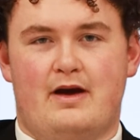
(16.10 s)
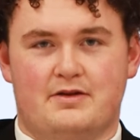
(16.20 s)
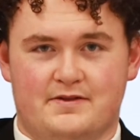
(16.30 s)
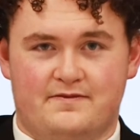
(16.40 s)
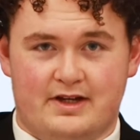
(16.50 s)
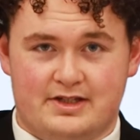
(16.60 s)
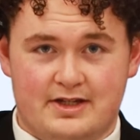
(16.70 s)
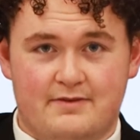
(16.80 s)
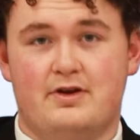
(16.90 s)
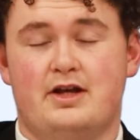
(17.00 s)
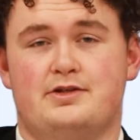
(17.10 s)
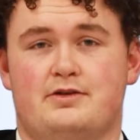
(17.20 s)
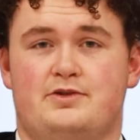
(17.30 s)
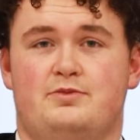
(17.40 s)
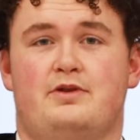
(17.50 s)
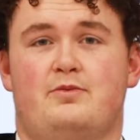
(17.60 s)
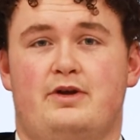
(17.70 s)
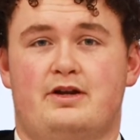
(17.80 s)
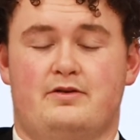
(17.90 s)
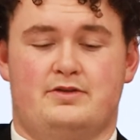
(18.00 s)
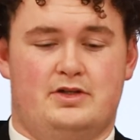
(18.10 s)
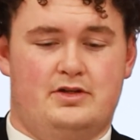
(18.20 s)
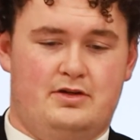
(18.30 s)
how to fix different issues within Windows.